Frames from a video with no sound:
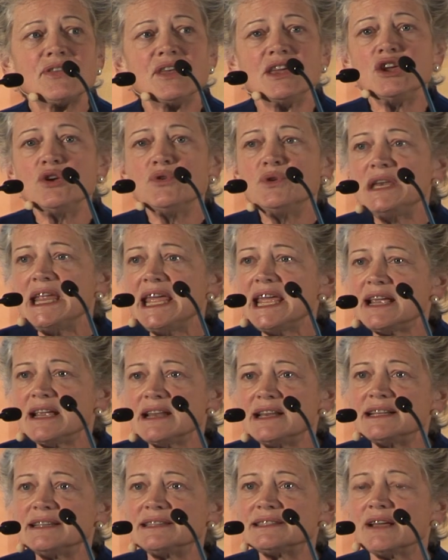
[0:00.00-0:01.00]
the
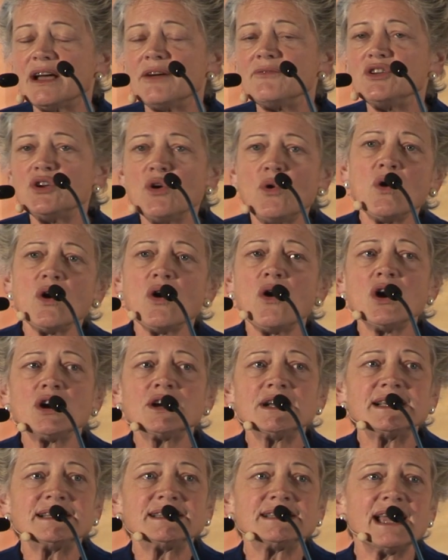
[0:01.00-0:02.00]
uniqueness of your
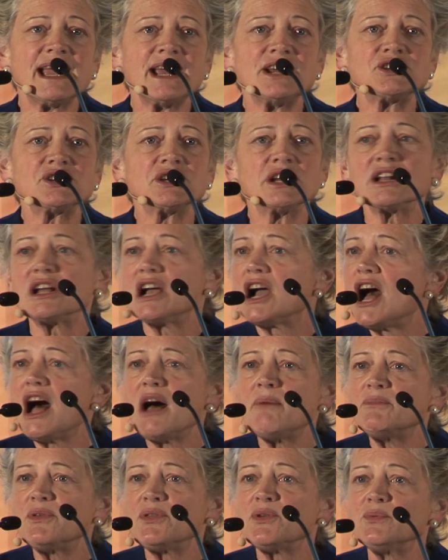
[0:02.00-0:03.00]
organization
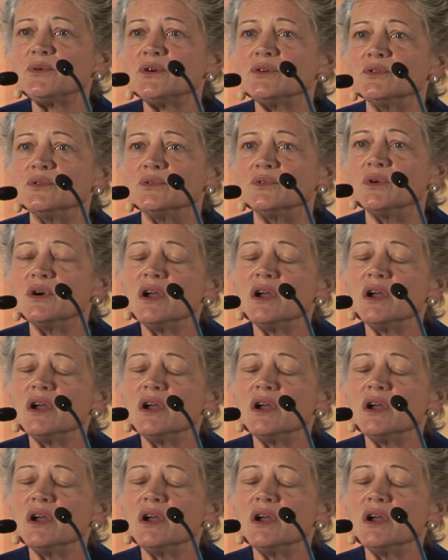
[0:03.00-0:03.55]
come through